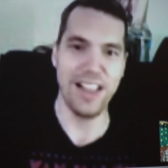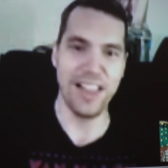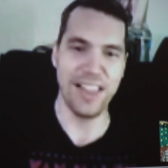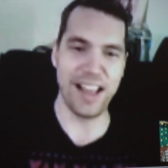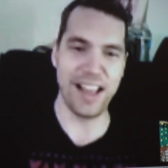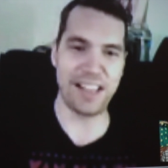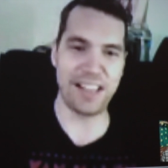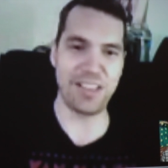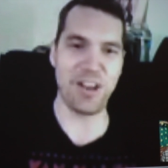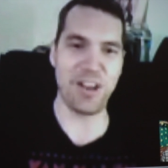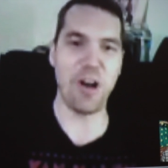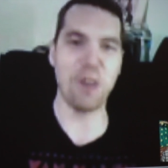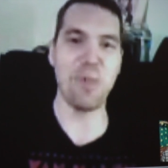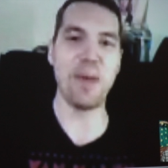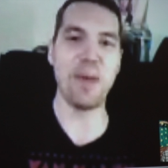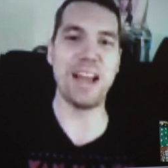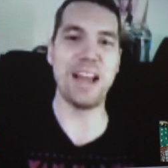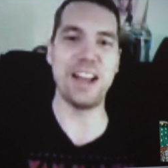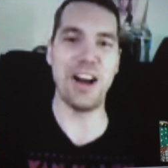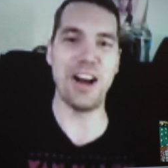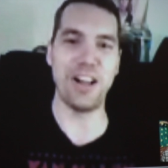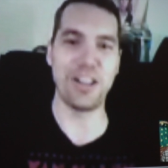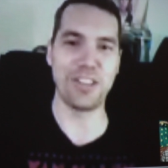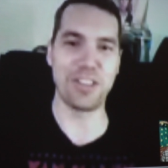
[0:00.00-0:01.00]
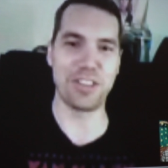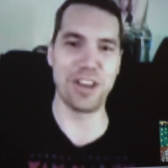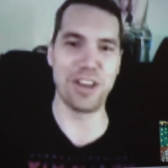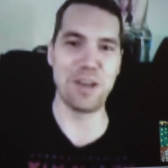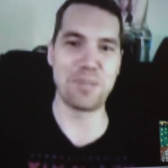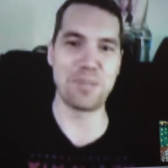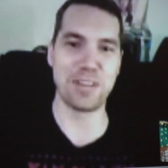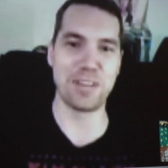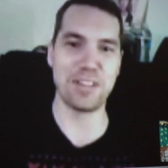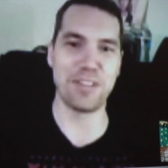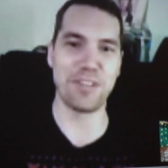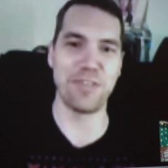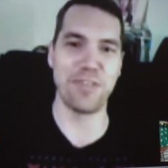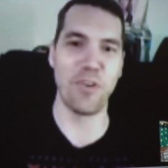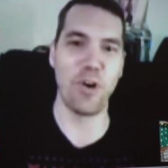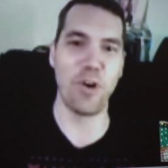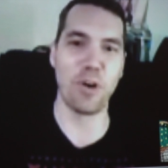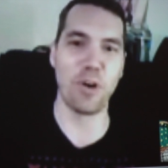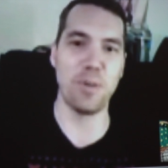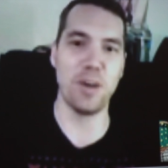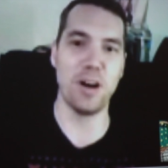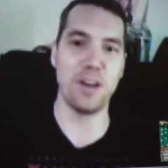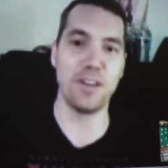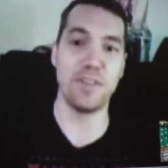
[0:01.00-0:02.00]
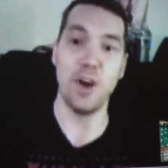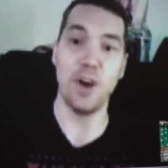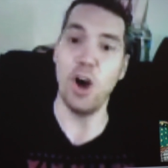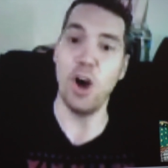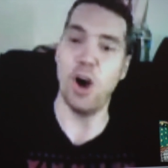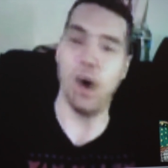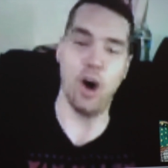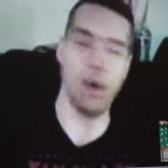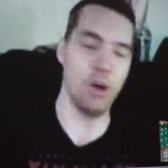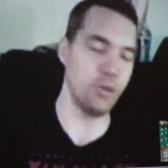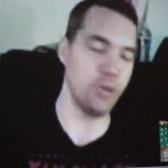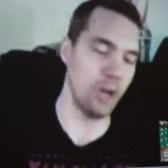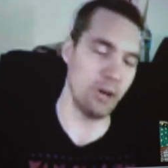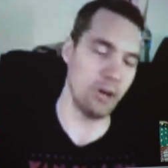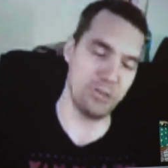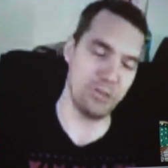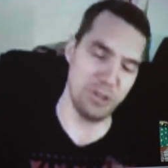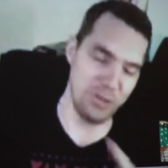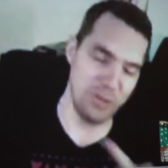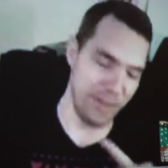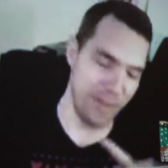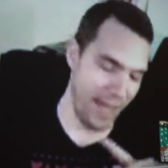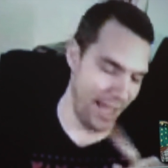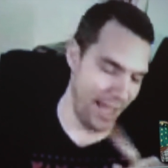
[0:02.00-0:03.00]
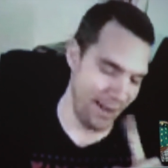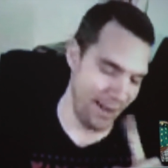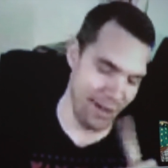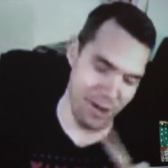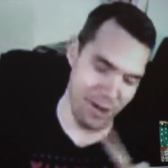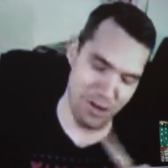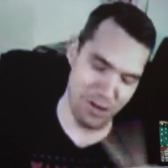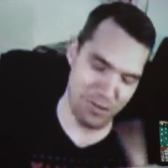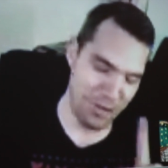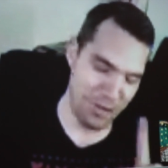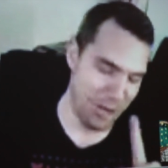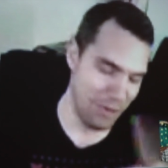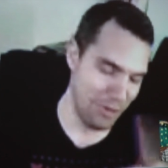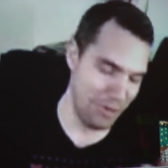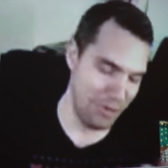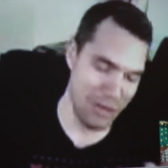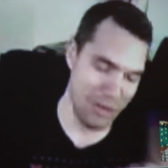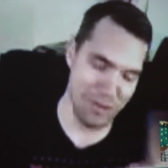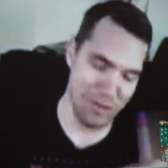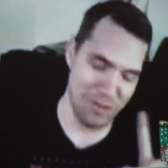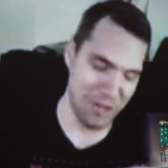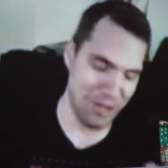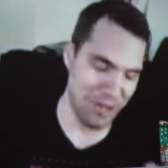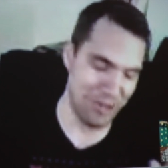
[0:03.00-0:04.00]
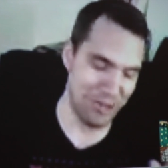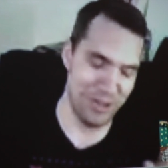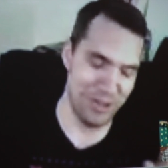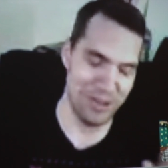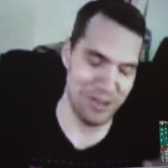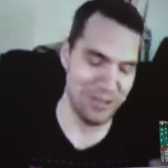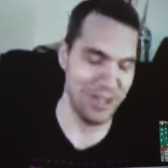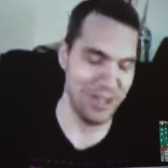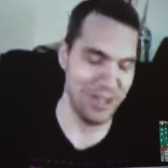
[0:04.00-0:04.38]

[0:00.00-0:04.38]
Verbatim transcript: that's all my knowledge comes in the form of, oh, don't do that. Oh, no, no, no, no.